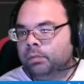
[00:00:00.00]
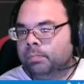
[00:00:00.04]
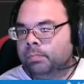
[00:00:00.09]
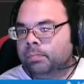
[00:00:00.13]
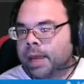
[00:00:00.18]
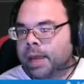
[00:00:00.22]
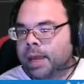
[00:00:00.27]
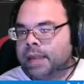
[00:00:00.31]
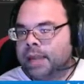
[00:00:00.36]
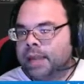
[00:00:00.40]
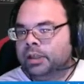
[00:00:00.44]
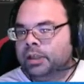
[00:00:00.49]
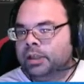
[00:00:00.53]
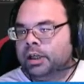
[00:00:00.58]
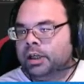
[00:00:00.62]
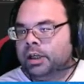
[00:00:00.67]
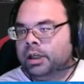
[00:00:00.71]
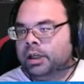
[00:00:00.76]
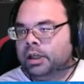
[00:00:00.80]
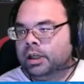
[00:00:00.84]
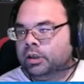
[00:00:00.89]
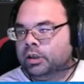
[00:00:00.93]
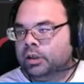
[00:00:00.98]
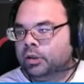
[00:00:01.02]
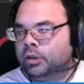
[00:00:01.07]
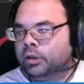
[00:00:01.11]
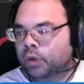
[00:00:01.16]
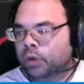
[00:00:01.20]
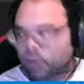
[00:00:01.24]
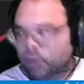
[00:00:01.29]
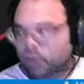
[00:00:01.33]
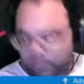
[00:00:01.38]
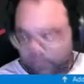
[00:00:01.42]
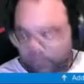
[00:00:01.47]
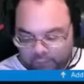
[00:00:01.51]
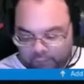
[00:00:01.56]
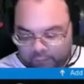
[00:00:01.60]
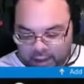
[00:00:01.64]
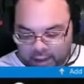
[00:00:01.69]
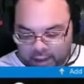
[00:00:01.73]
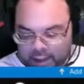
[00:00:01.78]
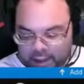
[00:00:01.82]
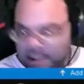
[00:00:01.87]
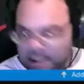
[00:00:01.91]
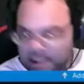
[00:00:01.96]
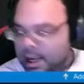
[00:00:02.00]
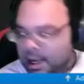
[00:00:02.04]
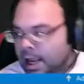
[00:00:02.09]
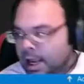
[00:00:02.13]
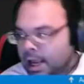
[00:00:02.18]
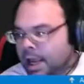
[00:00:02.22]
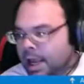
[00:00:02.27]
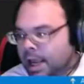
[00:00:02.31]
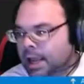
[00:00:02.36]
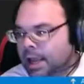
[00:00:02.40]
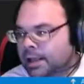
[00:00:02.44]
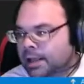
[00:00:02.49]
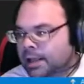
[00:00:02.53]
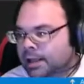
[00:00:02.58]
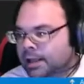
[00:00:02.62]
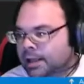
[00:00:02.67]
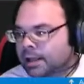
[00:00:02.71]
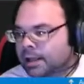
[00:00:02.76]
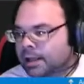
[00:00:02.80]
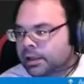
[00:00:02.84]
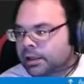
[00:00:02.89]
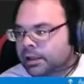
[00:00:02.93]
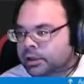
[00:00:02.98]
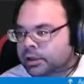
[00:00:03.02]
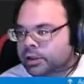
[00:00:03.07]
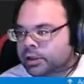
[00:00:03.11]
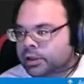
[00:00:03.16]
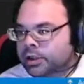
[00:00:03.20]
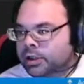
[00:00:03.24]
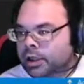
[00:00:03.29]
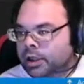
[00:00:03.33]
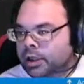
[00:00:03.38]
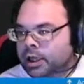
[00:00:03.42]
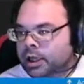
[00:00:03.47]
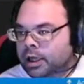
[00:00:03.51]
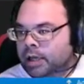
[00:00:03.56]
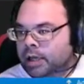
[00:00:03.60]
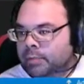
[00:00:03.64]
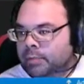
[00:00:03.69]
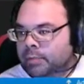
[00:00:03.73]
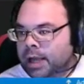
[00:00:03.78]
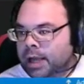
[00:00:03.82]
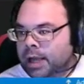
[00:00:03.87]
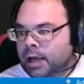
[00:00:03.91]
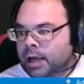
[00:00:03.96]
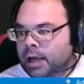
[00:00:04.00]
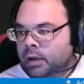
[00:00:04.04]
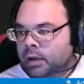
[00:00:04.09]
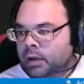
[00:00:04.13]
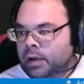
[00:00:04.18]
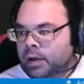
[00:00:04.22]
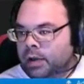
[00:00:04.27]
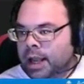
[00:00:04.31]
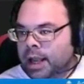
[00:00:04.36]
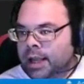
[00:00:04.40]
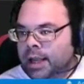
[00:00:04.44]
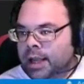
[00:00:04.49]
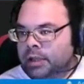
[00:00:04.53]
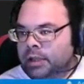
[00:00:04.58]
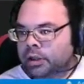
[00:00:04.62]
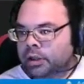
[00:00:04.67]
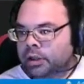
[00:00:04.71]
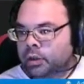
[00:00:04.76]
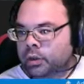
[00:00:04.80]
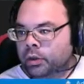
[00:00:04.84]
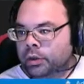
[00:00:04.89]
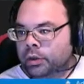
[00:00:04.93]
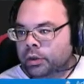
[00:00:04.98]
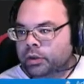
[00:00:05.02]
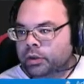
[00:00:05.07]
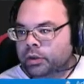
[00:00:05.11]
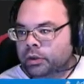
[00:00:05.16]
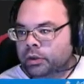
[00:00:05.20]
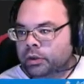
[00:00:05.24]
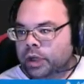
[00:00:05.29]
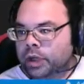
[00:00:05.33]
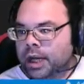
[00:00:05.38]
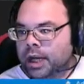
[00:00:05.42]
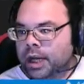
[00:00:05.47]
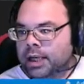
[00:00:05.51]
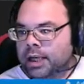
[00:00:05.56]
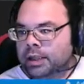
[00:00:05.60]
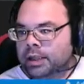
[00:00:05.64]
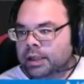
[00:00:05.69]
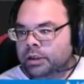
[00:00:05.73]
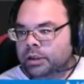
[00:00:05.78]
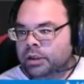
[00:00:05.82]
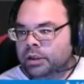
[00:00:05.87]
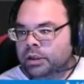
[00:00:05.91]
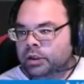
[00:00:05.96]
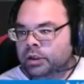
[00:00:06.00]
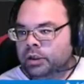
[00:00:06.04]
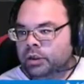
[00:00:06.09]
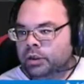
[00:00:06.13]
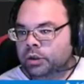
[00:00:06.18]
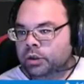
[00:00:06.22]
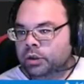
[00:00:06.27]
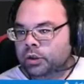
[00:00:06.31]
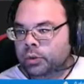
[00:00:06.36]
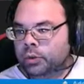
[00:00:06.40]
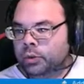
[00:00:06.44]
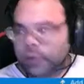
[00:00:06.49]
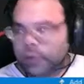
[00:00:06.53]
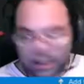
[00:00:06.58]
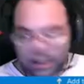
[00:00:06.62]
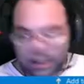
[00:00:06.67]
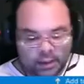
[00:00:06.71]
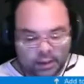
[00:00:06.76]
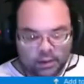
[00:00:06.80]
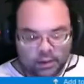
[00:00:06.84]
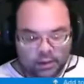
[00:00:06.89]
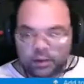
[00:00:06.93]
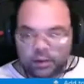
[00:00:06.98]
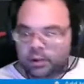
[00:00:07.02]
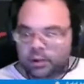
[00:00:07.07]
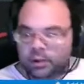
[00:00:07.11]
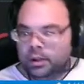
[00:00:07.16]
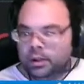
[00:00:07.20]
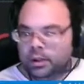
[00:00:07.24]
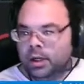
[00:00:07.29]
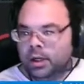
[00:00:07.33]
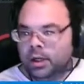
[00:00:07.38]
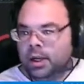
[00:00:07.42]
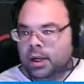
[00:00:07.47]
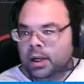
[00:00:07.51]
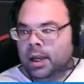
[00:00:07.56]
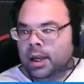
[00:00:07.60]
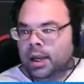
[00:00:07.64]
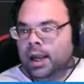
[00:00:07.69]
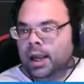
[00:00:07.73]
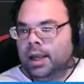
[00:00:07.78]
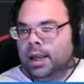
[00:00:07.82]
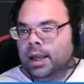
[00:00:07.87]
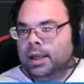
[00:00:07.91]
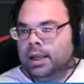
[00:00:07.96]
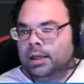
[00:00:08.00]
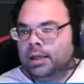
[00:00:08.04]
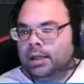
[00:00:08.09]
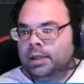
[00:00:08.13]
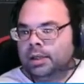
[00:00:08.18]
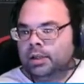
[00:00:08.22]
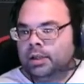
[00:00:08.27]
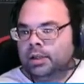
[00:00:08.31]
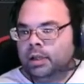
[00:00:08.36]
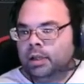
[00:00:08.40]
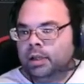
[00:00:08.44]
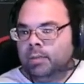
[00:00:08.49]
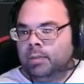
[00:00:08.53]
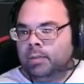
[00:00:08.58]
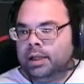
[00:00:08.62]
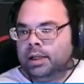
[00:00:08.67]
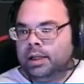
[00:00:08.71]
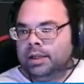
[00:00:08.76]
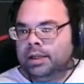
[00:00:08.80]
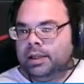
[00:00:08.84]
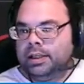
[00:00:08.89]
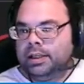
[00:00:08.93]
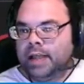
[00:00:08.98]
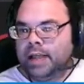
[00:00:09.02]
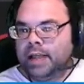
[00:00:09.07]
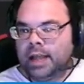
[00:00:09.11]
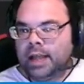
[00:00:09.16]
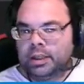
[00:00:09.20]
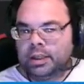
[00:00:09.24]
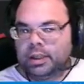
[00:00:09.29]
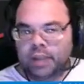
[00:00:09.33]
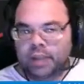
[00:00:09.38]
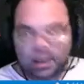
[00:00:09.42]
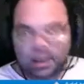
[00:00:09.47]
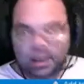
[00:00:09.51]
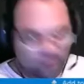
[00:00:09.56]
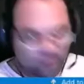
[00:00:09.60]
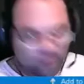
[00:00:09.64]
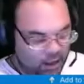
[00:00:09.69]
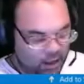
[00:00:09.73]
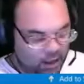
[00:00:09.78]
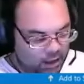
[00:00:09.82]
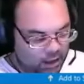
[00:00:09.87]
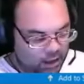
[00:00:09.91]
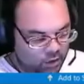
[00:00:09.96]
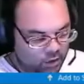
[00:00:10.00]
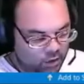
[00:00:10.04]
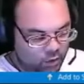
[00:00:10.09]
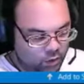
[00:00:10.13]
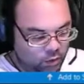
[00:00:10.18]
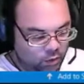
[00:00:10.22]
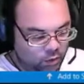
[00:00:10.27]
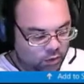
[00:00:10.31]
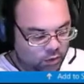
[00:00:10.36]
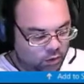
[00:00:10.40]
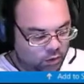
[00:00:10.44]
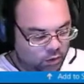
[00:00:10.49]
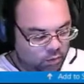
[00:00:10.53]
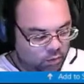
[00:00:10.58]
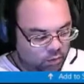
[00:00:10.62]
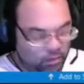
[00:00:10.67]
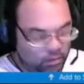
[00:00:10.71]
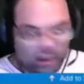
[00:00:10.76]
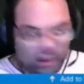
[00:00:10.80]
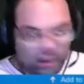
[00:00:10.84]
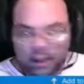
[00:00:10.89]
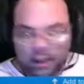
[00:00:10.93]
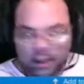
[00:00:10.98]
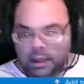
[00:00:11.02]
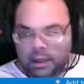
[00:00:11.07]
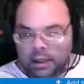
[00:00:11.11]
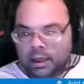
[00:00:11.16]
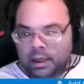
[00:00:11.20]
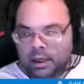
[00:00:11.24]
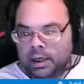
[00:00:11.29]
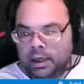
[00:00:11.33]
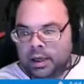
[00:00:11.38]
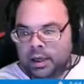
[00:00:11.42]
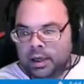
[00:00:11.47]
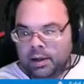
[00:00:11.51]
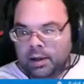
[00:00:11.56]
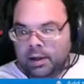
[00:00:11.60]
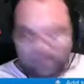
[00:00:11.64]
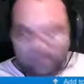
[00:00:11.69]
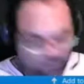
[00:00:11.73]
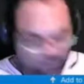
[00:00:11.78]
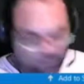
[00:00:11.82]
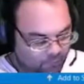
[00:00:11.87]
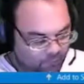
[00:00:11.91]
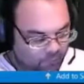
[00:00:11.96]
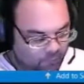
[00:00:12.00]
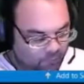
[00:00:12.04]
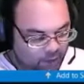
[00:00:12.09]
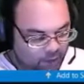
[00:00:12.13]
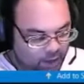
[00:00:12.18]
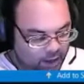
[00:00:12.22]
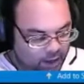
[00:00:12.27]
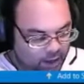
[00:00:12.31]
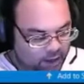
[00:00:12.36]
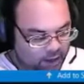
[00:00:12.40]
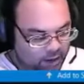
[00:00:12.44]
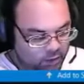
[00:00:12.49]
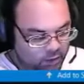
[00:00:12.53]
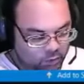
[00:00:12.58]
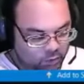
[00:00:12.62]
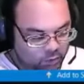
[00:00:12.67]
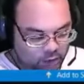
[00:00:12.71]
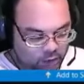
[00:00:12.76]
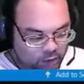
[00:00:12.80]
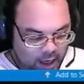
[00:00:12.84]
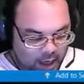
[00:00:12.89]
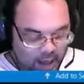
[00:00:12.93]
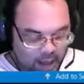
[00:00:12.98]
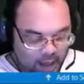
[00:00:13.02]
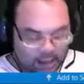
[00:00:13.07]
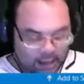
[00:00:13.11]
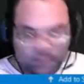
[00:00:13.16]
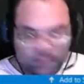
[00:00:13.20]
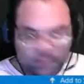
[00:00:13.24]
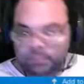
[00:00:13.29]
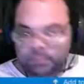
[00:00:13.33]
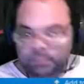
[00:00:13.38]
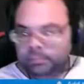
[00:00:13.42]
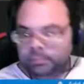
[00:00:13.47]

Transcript: paste it, Control V, and then you're just going to come down and you're going to change 2 things, and it's going to be the text of it, and it's going to be file name.